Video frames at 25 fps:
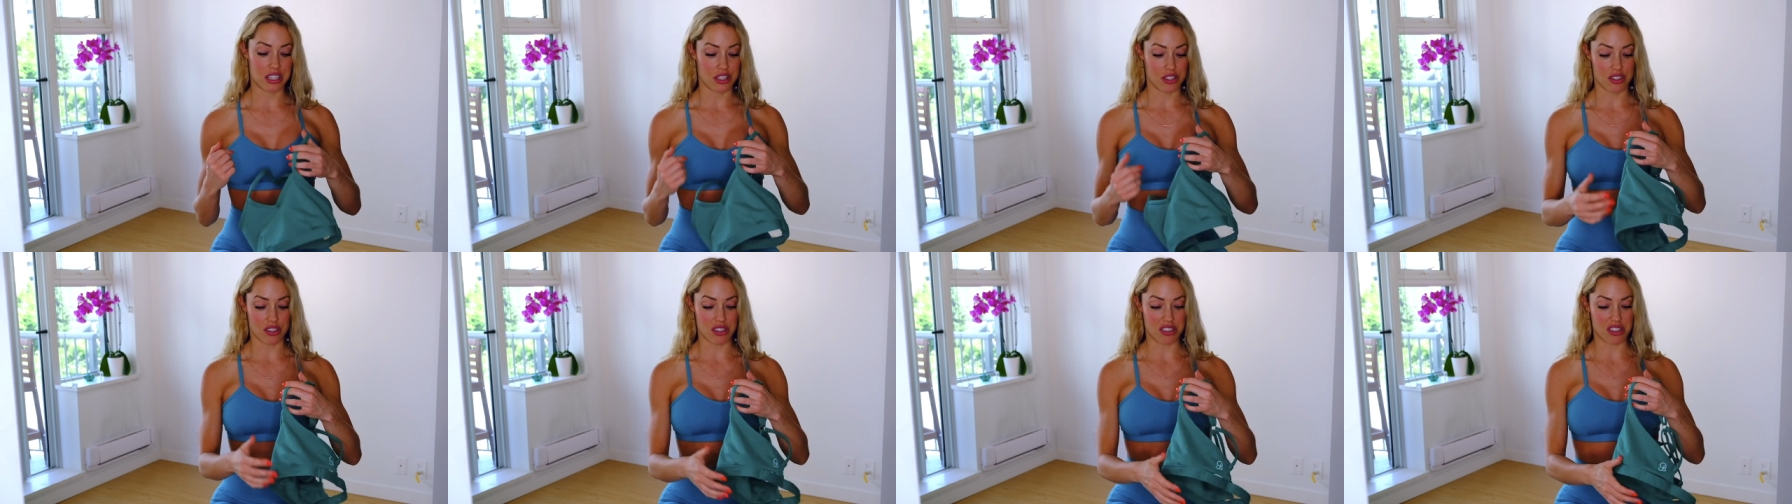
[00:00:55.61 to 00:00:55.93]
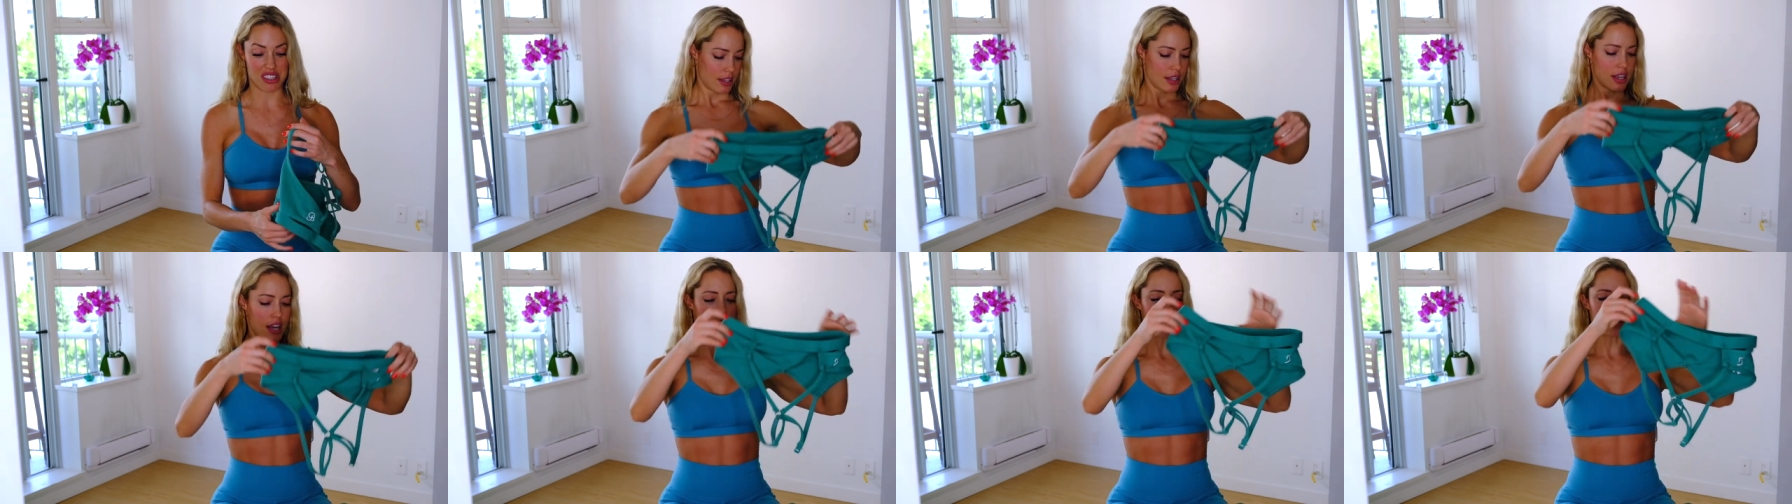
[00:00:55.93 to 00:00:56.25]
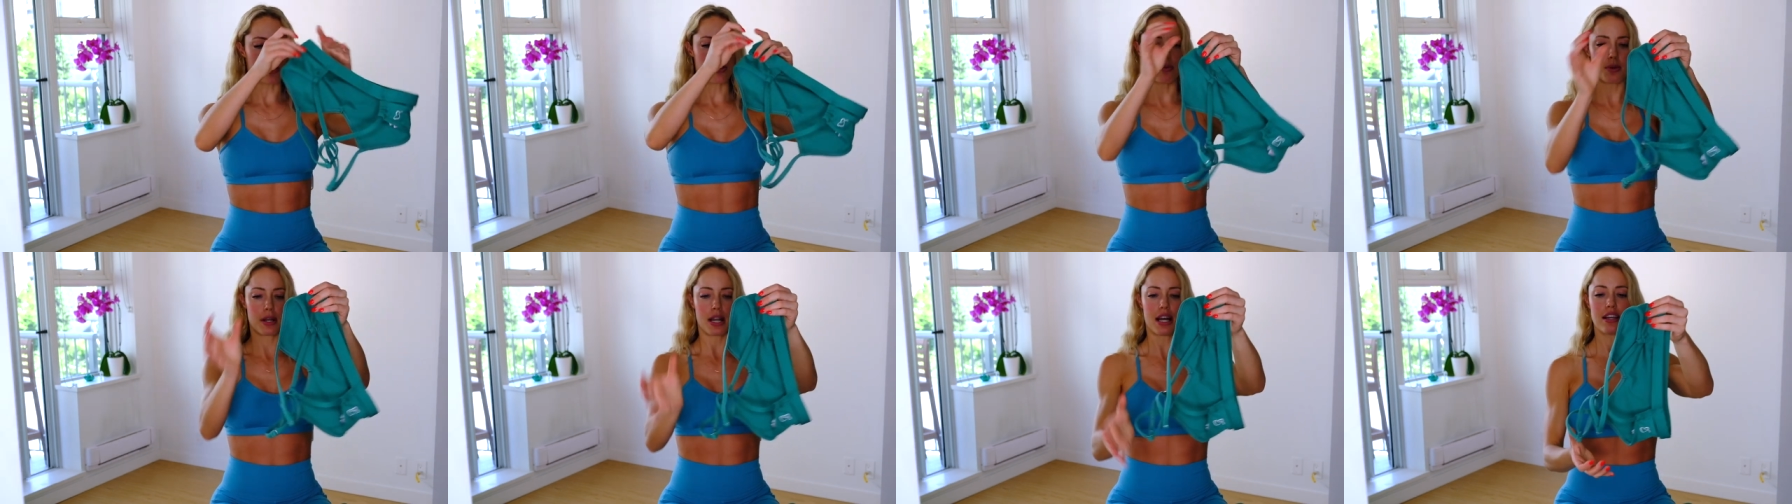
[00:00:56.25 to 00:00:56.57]
It's yeah,
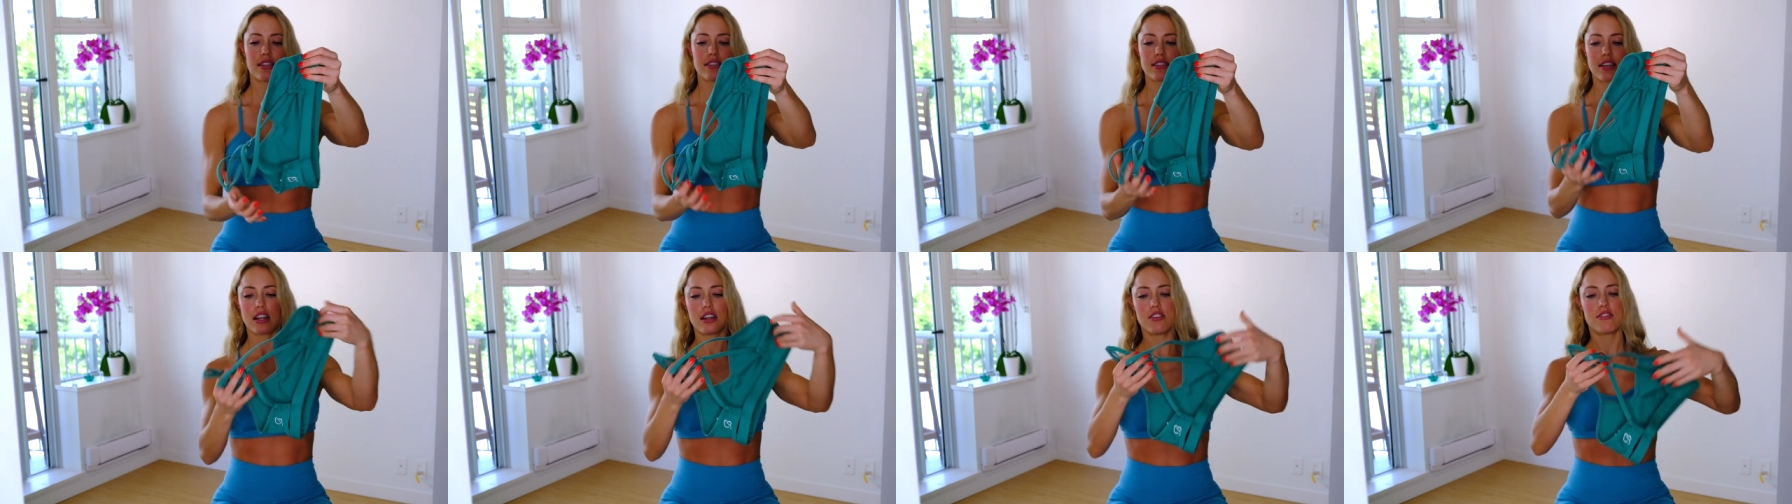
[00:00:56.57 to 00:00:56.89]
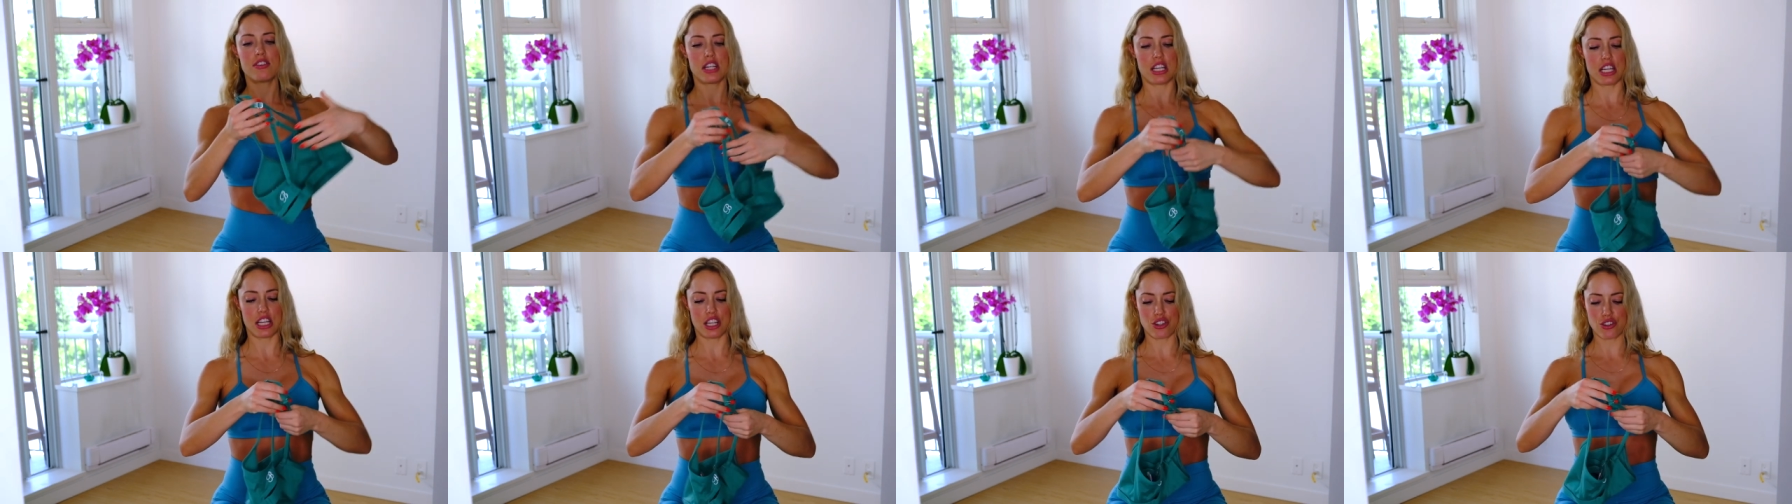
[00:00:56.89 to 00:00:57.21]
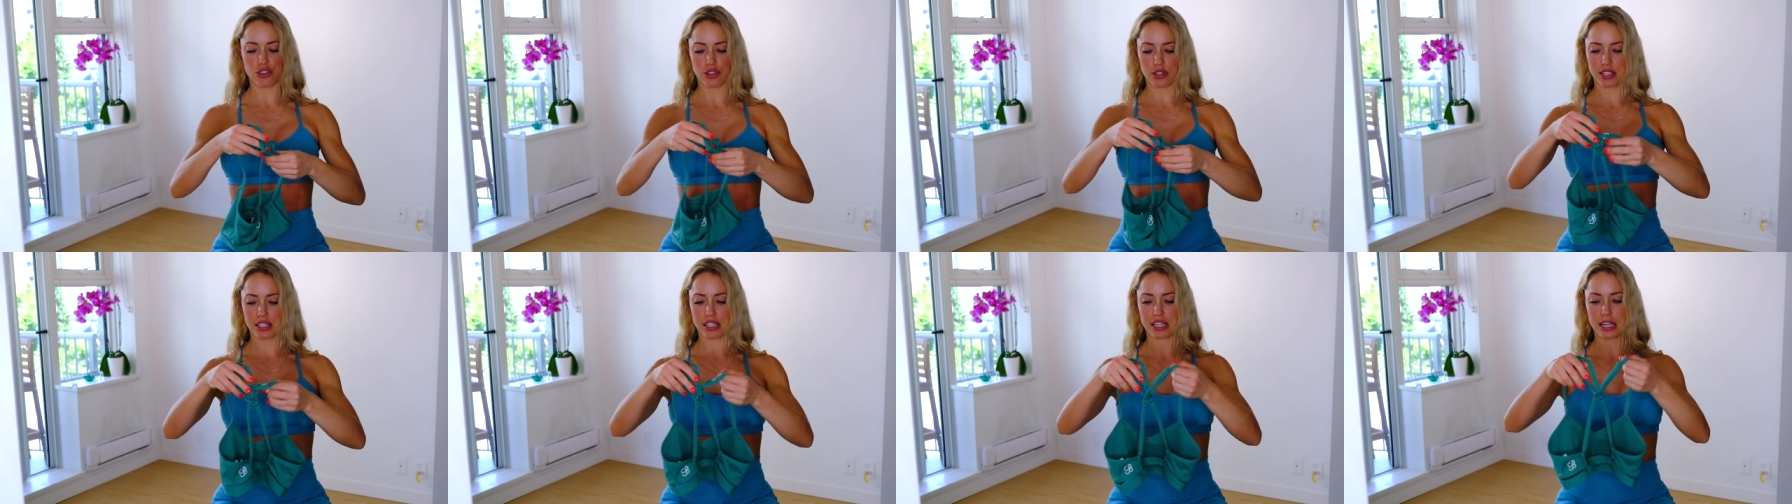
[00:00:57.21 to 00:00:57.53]
so it has kind of an
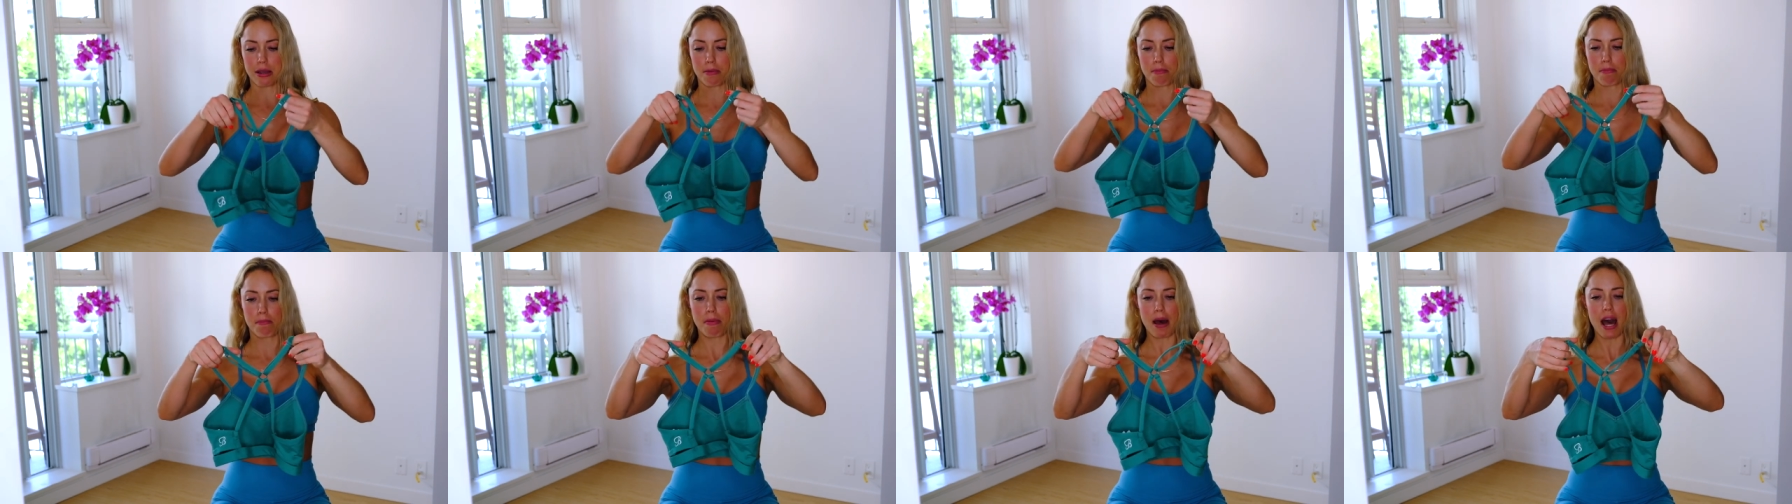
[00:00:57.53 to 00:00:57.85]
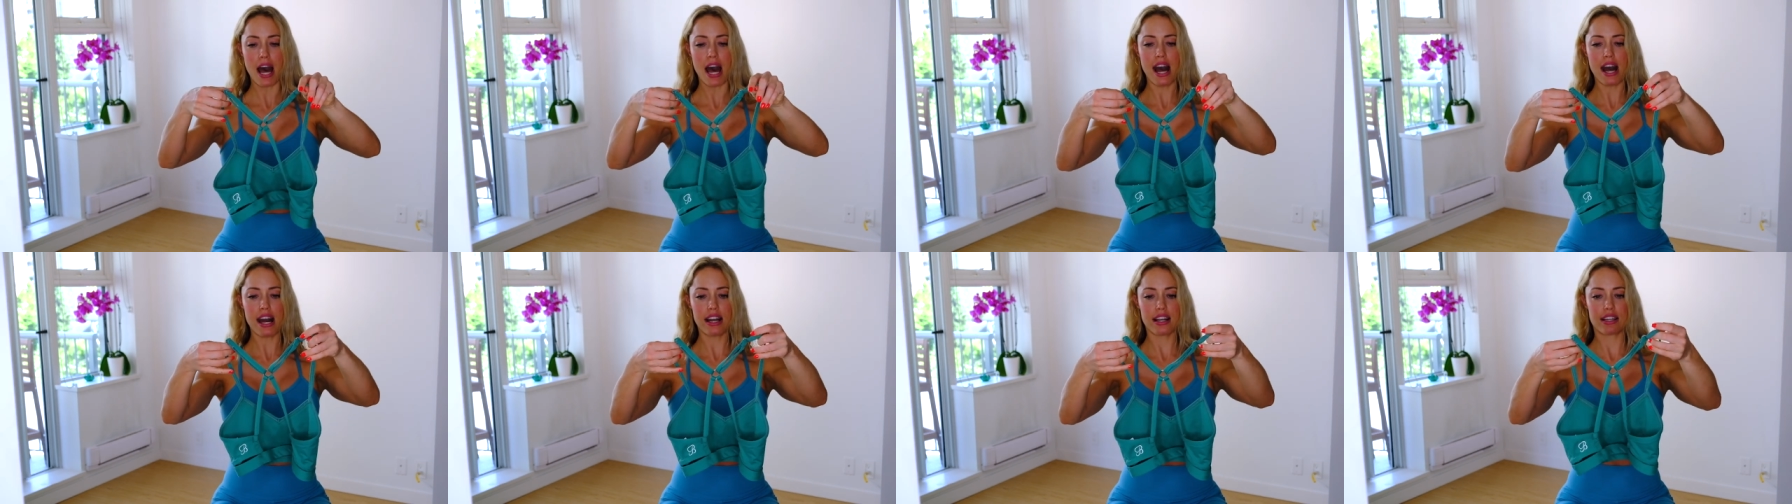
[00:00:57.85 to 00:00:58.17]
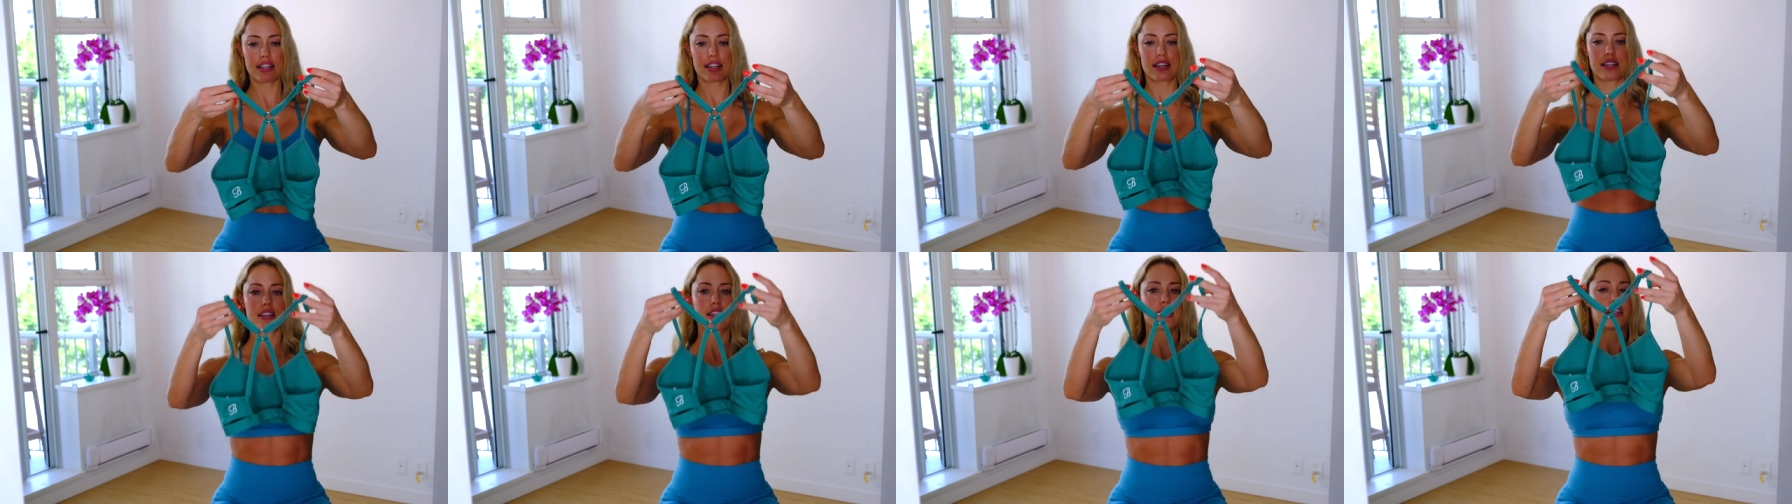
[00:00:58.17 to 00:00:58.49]
interesting back
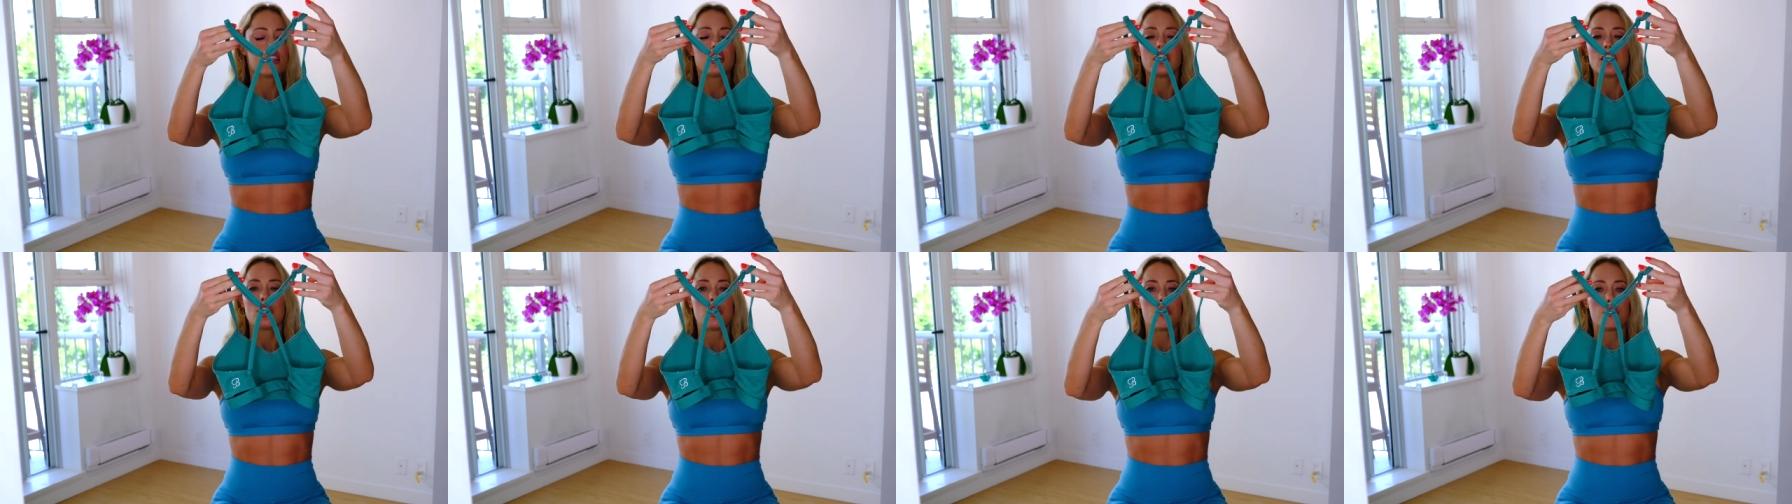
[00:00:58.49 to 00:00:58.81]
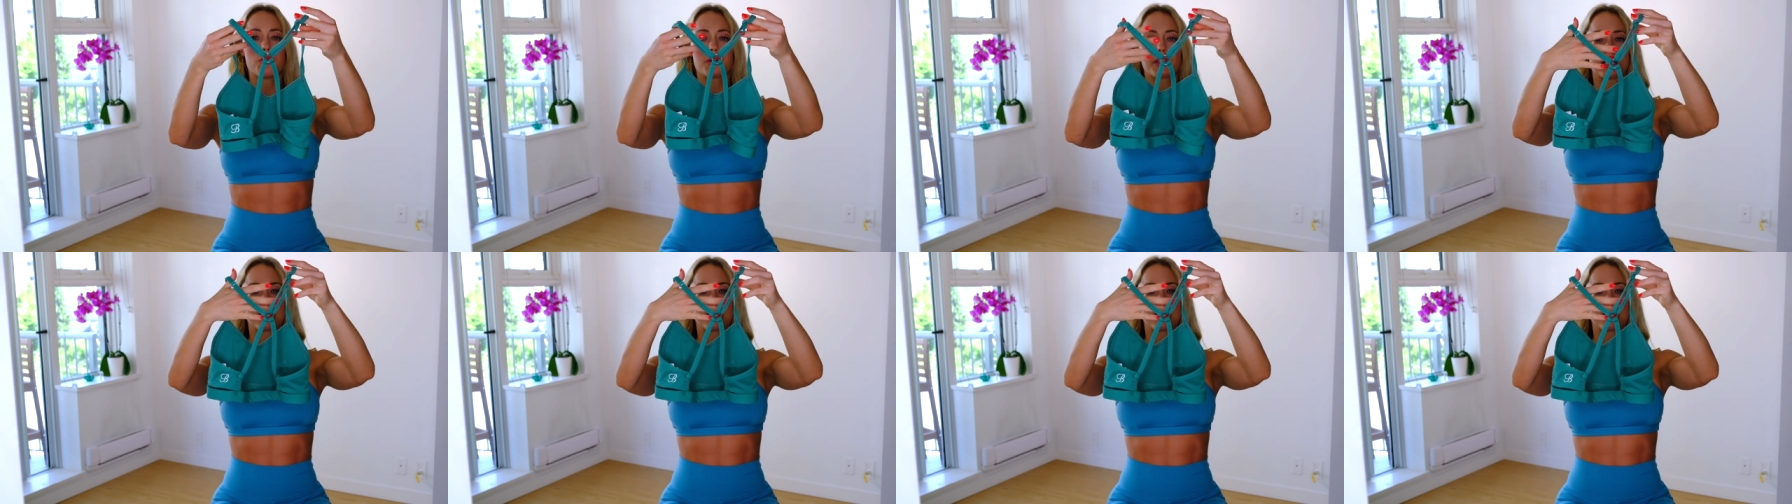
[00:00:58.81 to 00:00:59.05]
with